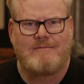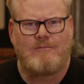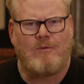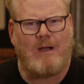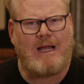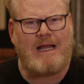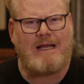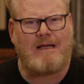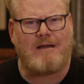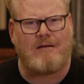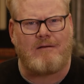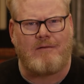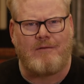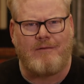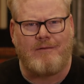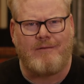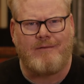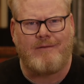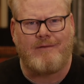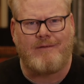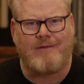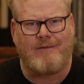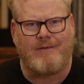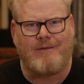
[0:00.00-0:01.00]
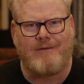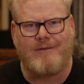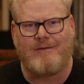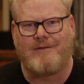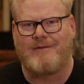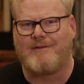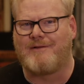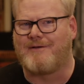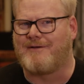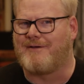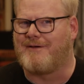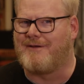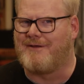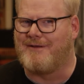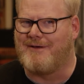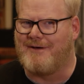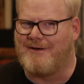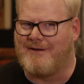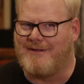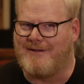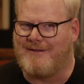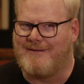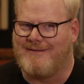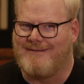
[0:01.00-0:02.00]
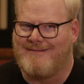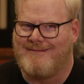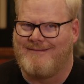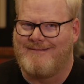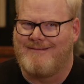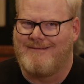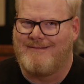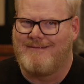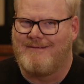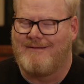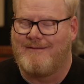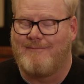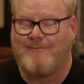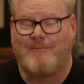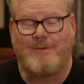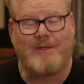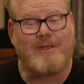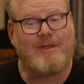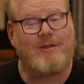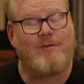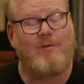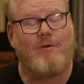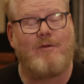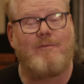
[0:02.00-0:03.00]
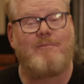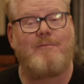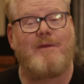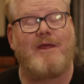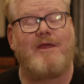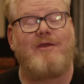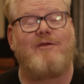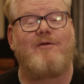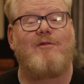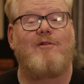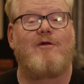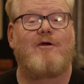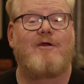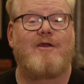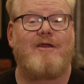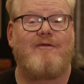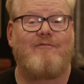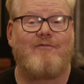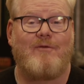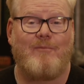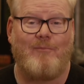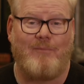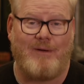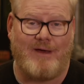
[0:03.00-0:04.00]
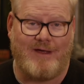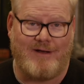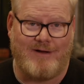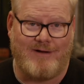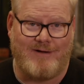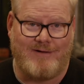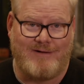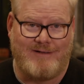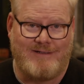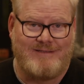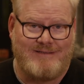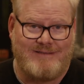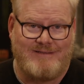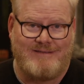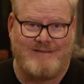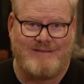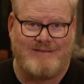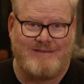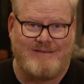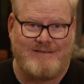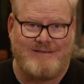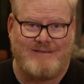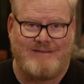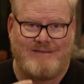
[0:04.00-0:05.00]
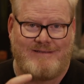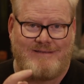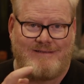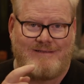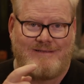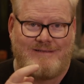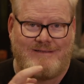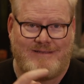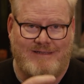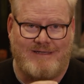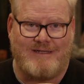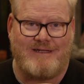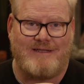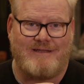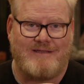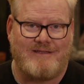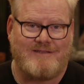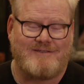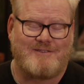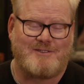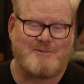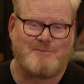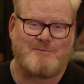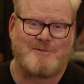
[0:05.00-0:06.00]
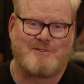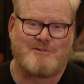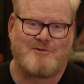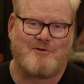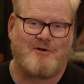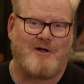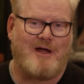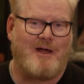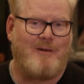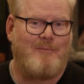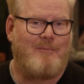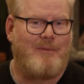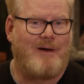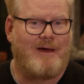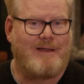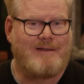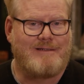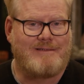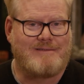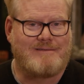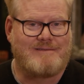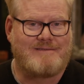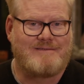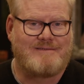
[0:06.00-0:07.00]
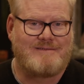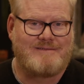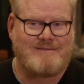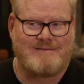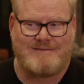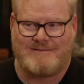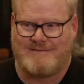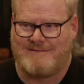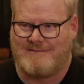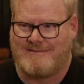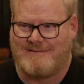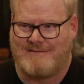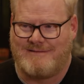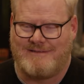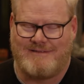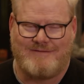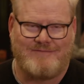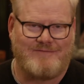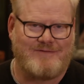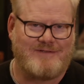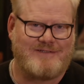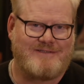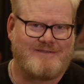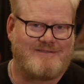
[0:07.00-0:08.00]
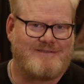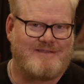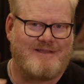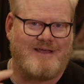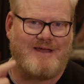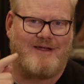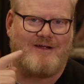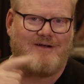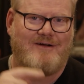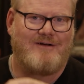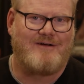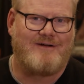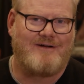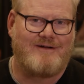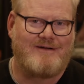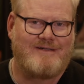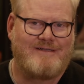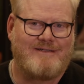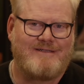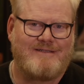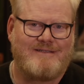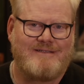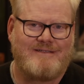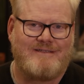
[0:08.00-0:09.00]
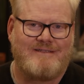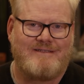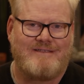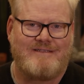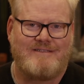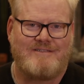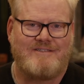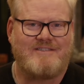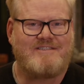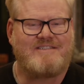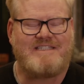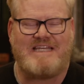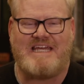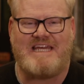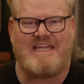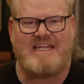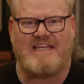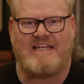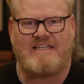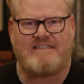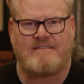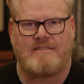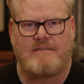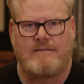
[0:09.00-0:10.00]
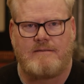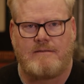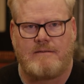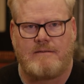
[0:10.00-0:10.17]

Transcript: Wow, you look good. But you know what would make you look even better? Hitting the subscribe button. If it's there, just hit it.